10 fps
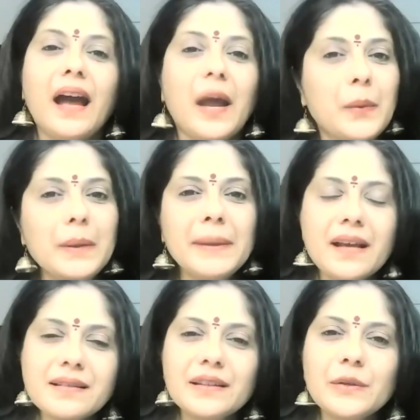I will be
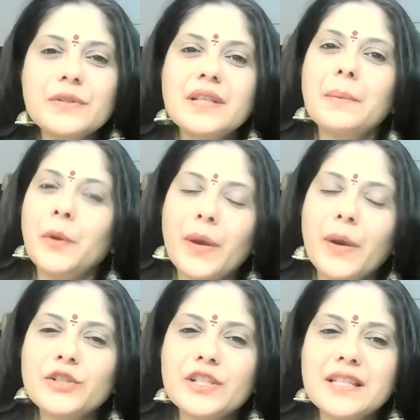asking you some
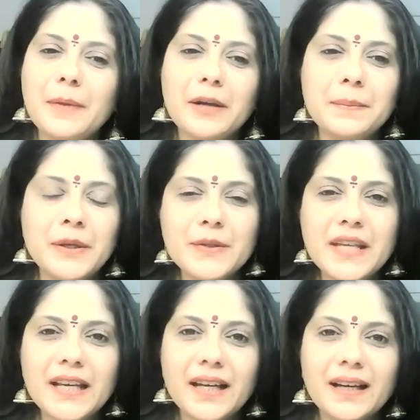questions about
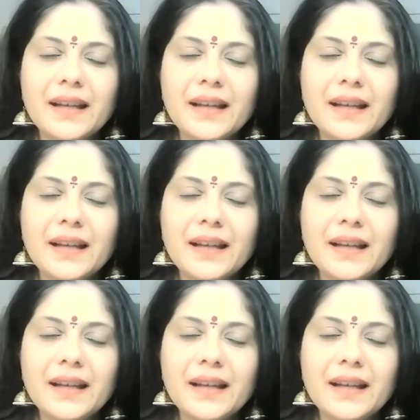music.